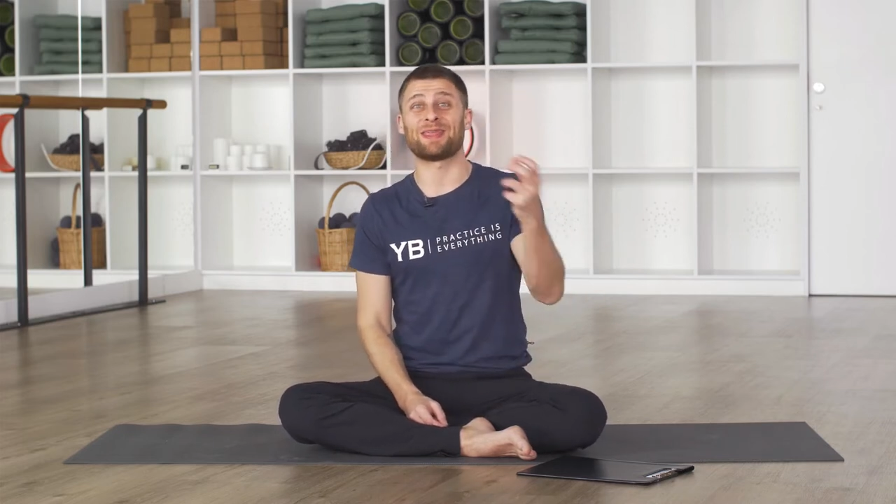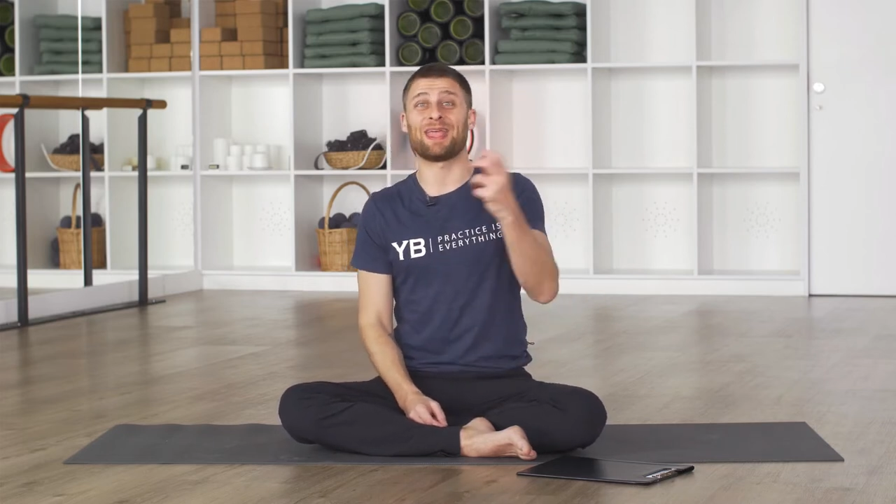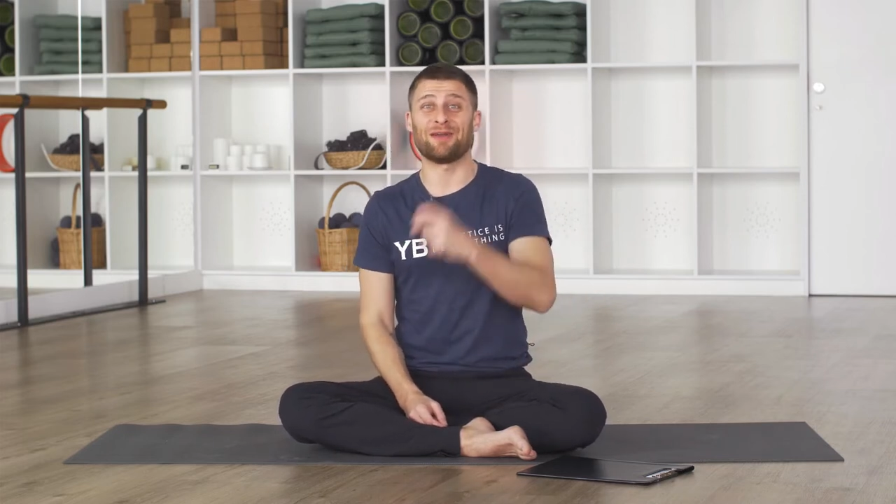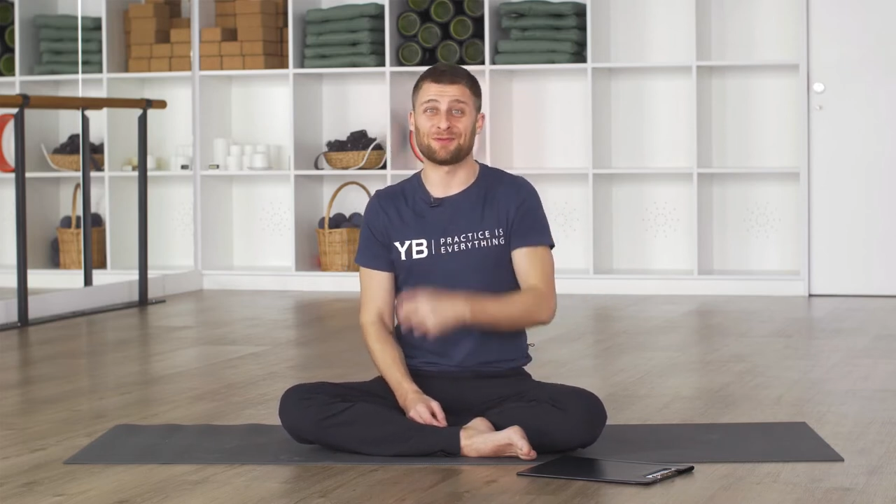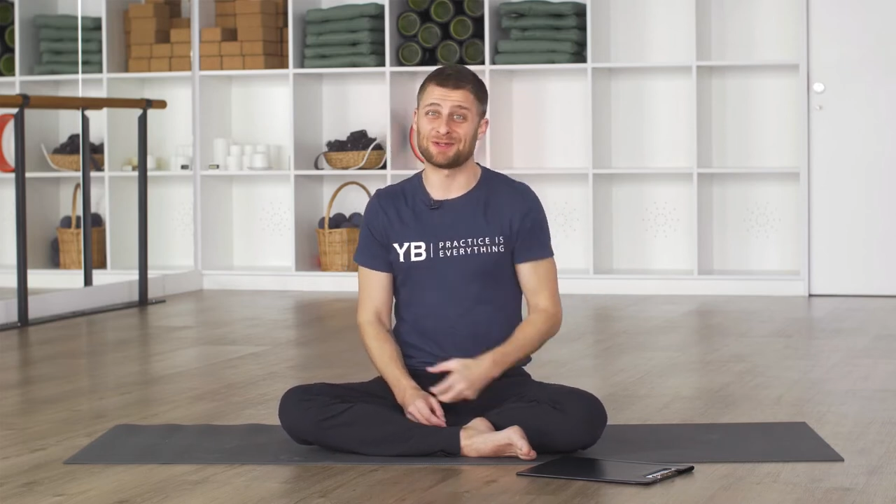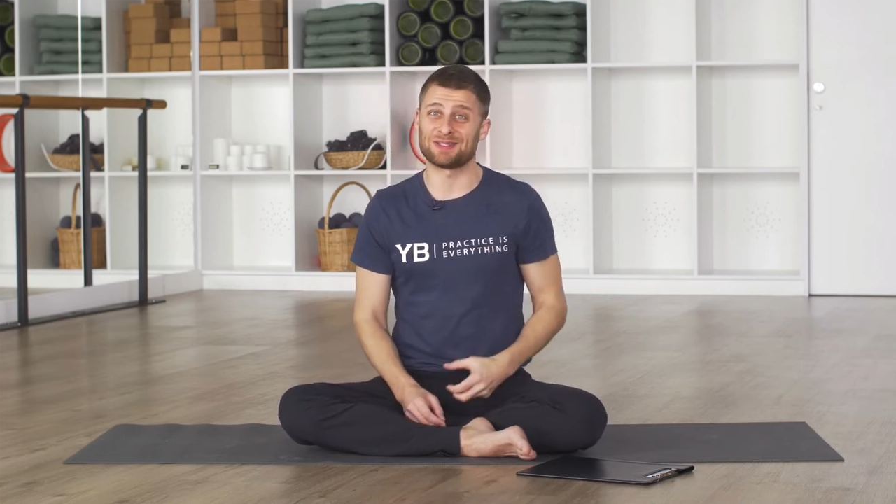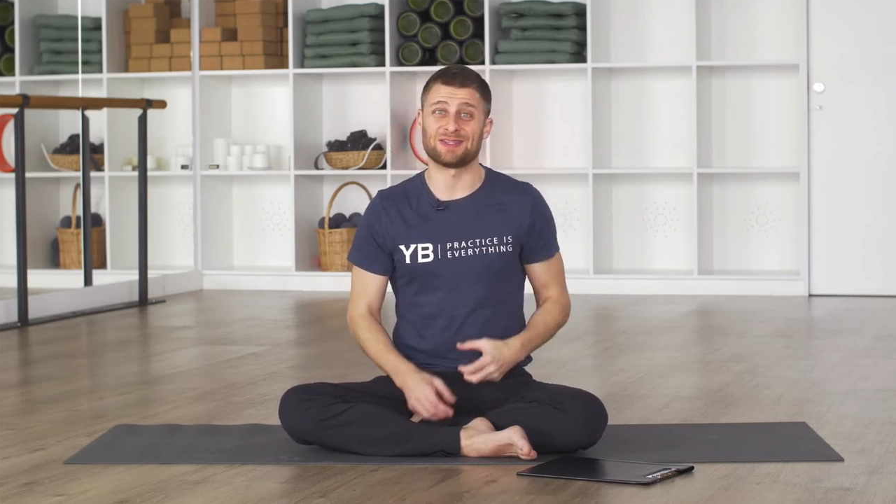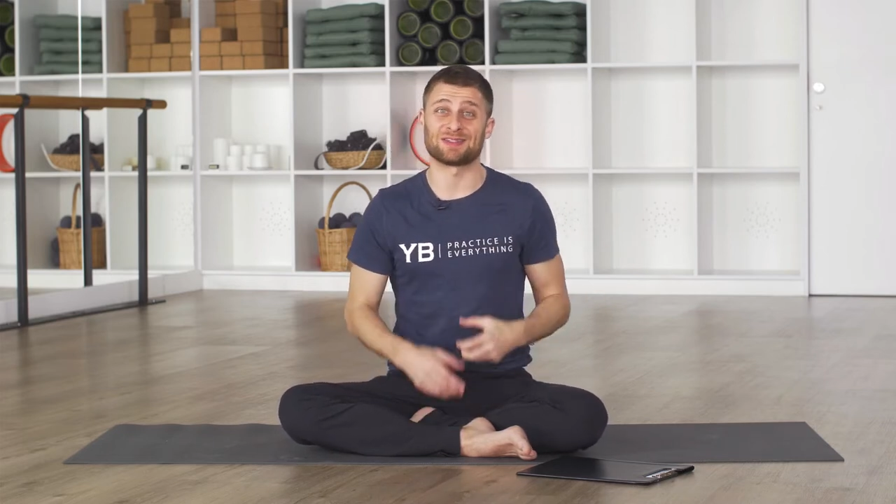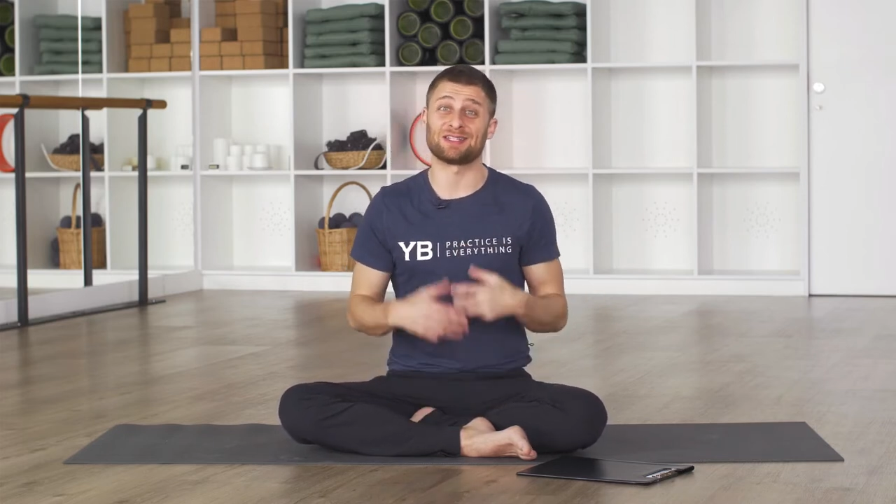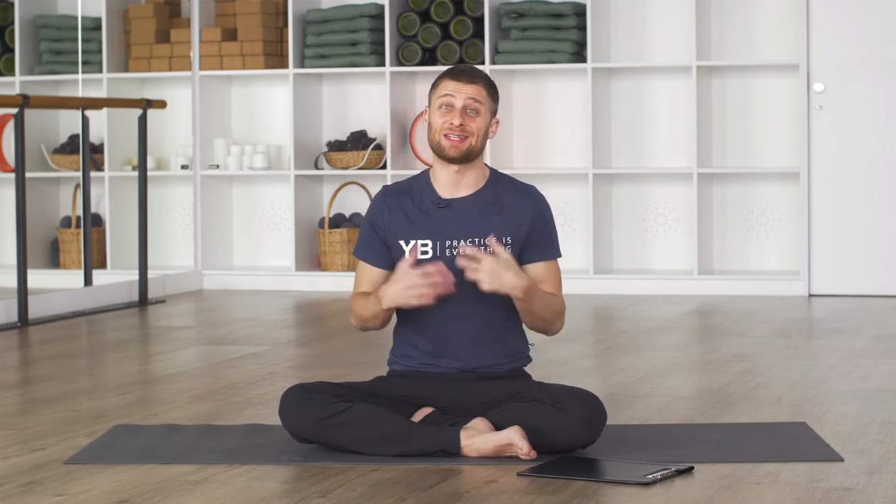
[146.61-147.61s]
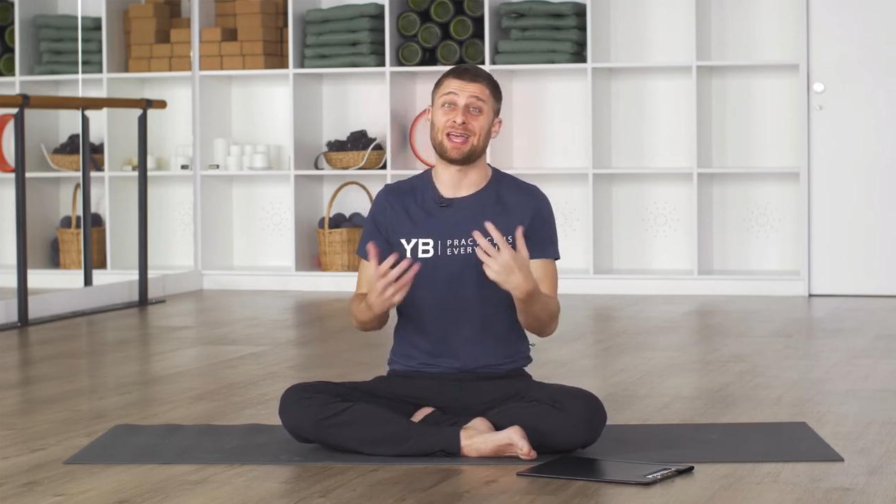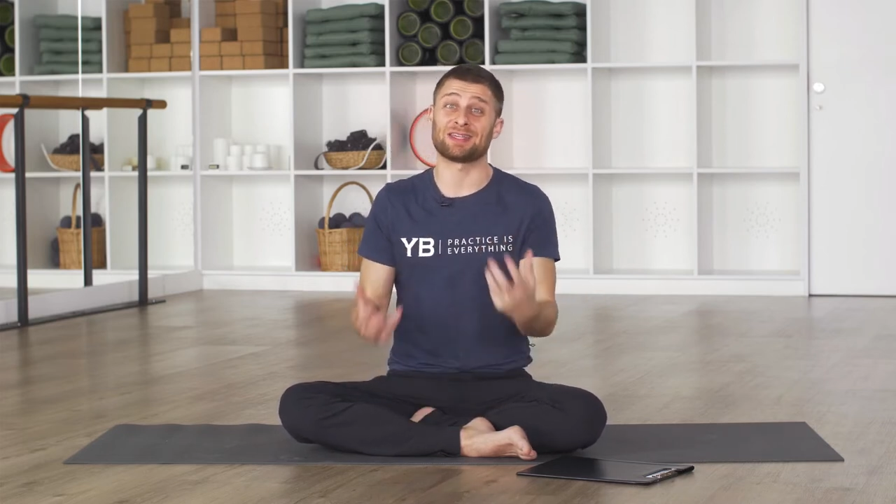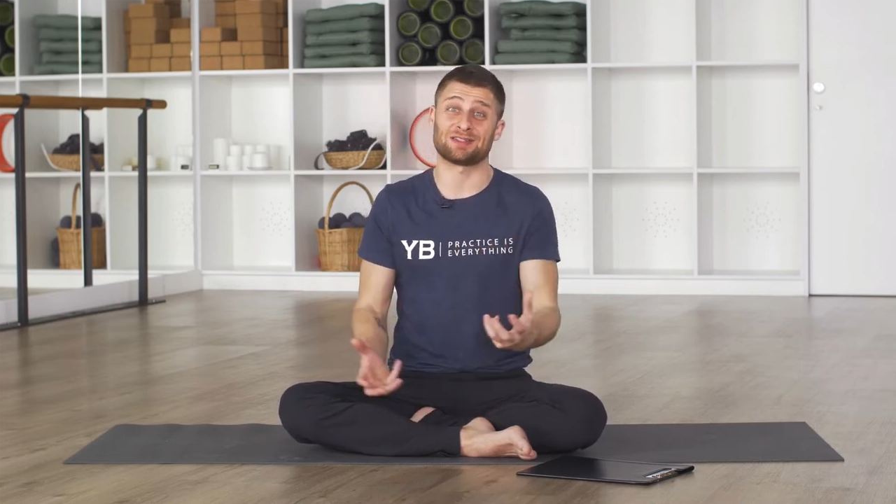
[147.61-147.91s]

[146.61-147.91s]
every season and has